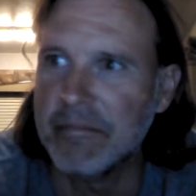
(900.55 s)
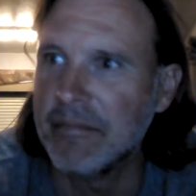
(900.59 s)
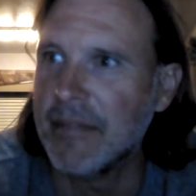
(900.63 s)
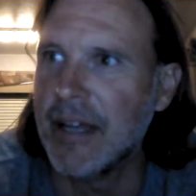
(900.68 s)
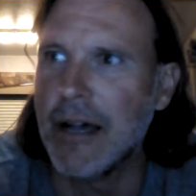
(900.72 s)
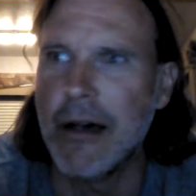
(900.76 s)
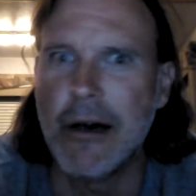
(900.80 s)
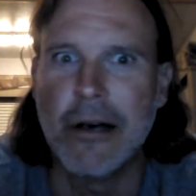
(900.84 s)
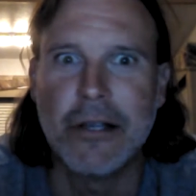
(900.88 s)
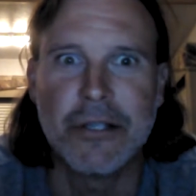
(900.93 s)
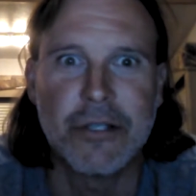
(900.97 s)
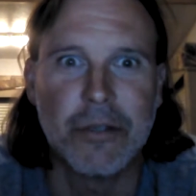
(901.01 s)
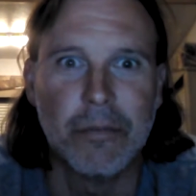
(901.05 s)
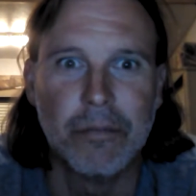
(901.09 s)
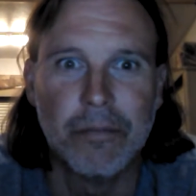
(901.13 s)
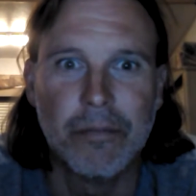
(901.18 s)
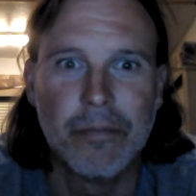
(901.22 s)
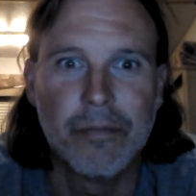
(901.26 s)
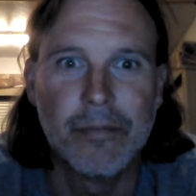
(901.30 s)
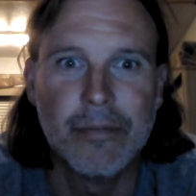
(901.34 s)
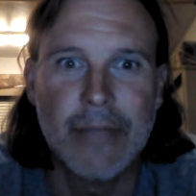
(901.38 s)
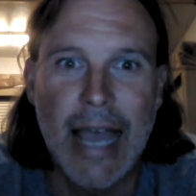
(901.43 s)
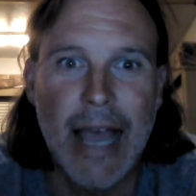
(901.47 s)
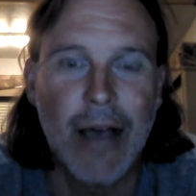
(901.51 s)
Awesome.
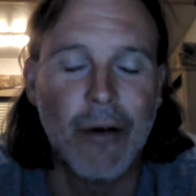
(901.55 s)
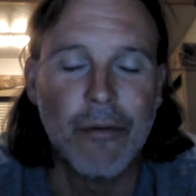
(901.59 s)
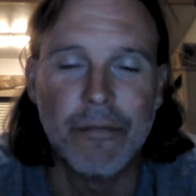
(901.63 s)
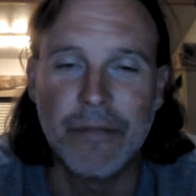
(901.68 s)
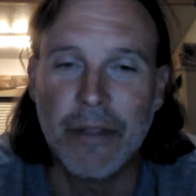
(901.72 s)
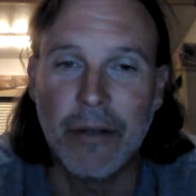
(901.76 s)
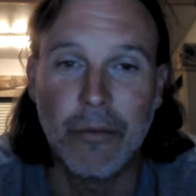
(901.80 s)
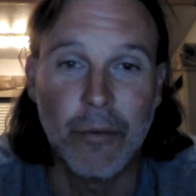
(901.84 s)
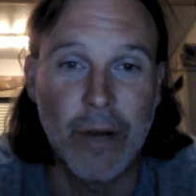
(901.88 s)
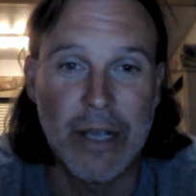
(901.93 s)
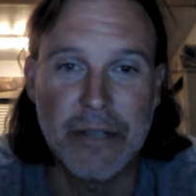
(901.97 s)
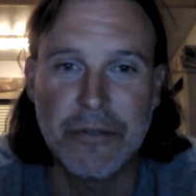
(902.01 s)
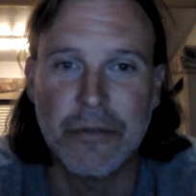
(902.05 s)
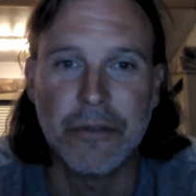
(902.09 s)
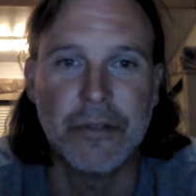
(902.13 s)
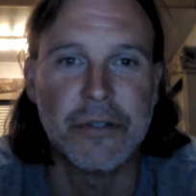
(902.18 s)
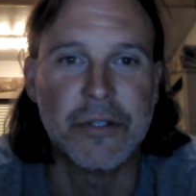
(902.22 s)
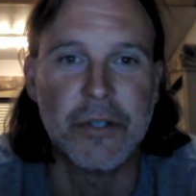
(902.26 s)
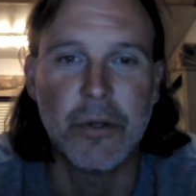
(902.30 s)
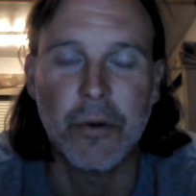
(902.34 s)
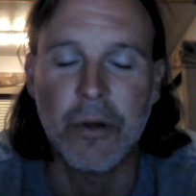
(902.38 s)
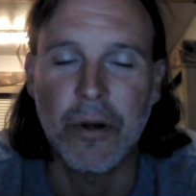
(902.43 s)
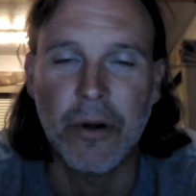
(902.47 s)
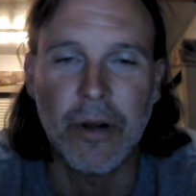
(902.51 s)
Now, if the rest of the
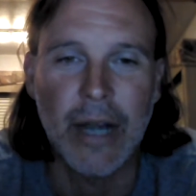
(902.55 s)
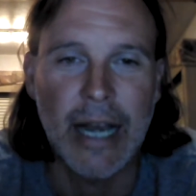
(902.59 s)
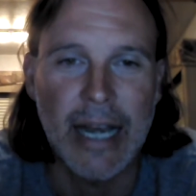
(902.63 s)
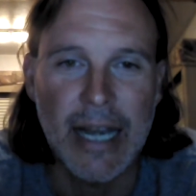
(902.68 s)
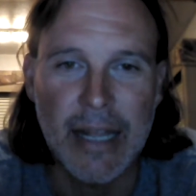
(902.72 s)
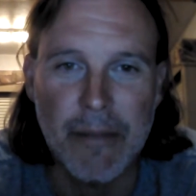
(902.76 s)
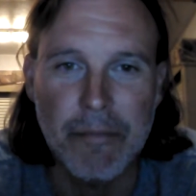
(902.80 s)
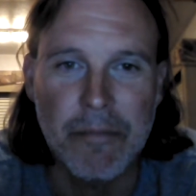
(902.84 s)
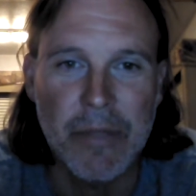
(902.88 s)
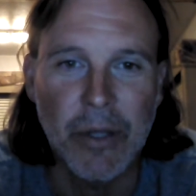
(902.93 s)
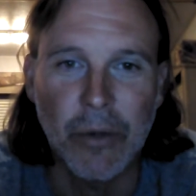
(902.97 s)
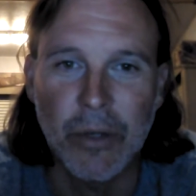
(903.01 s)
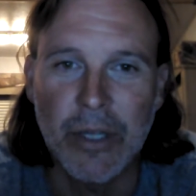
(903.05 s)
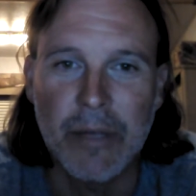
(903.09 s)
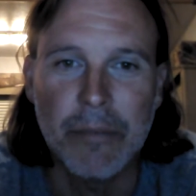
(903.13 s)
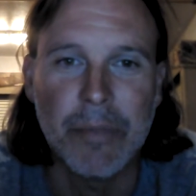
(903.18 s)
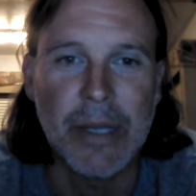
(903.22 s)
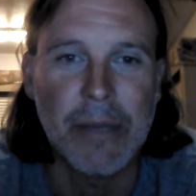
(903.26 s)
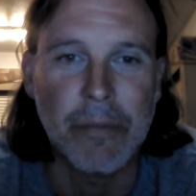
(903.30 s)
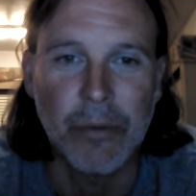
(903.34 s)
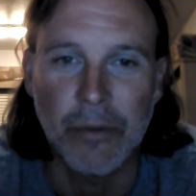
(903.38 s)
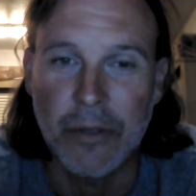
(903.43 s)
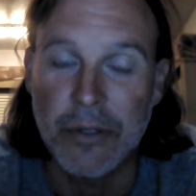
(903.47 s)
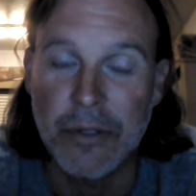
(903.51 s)
280 million
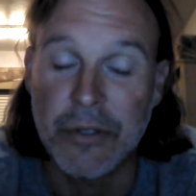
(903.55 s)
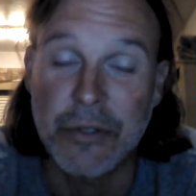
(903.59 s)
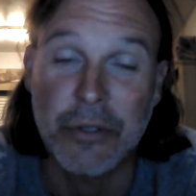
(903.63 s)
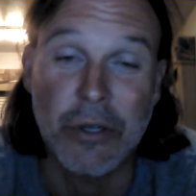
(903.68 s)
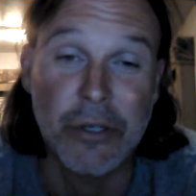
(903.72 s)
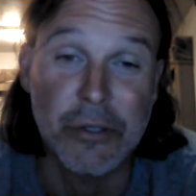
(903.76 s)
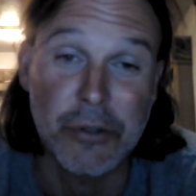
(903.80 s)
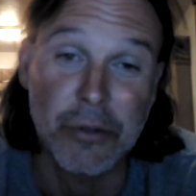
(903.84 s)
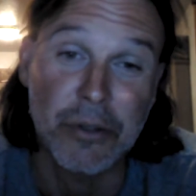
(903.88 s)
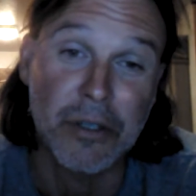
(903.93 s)
people in this country